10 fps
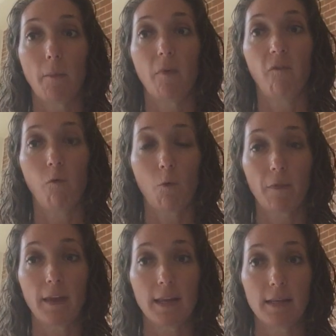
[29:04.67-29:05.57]
before
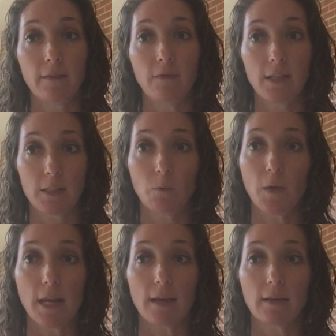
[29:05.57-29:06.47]
the end of this
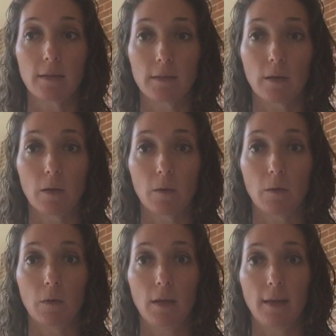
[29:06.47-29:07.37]
week. So
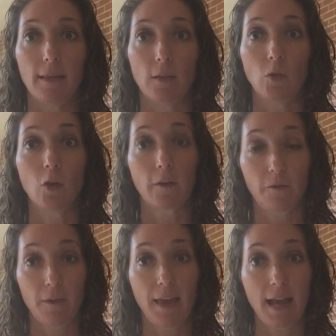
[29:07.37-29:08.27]
look
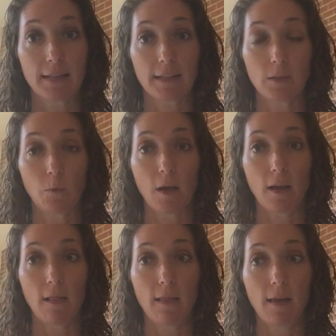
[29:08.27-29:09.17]
for that as
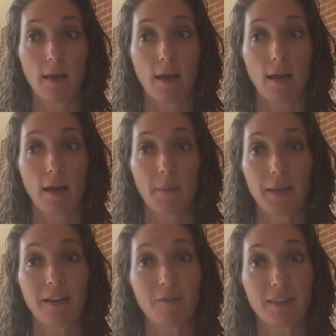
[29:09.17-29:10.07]
well,
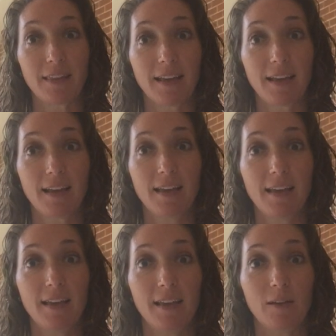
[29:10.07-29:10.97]
and everything
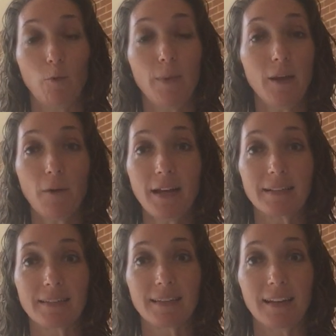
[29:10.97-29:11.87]
will be great.
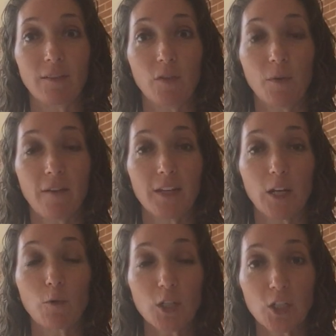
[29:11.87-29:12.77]
And if you have any
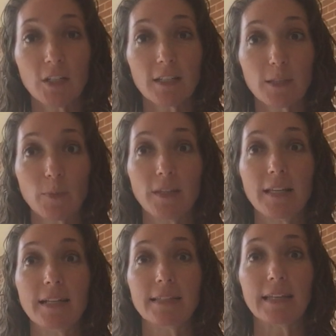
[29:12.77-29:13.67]
questions,
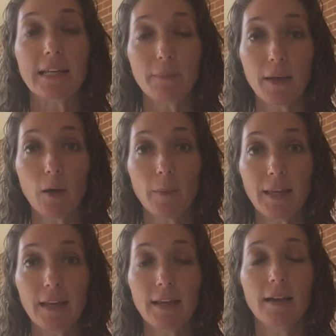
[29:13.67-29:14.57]
please email
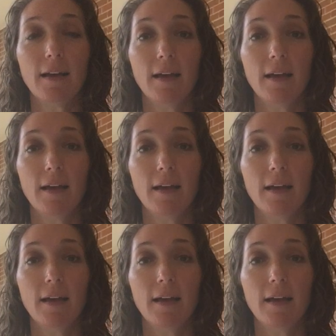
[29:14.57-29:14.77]
me.